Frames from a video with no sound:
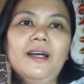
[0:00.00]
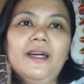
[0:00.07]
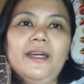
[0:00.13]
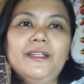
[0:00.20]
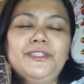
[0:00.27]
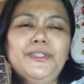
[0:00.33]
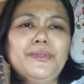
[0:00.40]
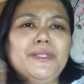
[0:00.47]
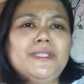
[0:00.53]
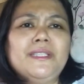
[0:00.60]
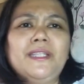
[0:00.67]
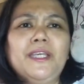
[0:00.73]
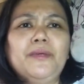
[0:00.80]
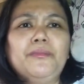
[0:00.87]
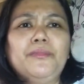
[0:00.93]
and she
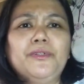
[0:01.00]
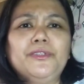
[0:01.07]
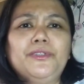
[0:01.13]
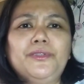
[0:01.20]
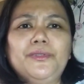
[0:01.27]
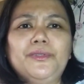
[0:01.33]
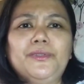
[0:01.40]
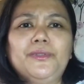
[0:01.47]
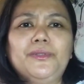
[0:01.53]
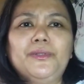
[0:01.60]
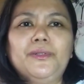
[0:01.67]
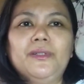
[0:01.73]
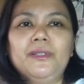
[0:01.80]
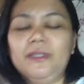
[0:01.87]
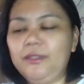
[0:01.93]
wasn't able
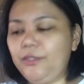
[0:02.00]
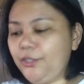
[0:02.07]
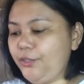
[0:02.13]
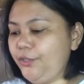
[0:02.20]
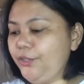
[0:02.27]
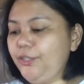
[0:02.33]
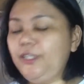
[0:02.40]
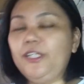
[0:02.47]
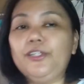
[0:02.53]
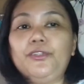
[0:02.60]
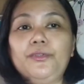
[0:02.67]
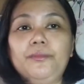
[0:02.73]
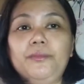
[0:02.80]
to return it to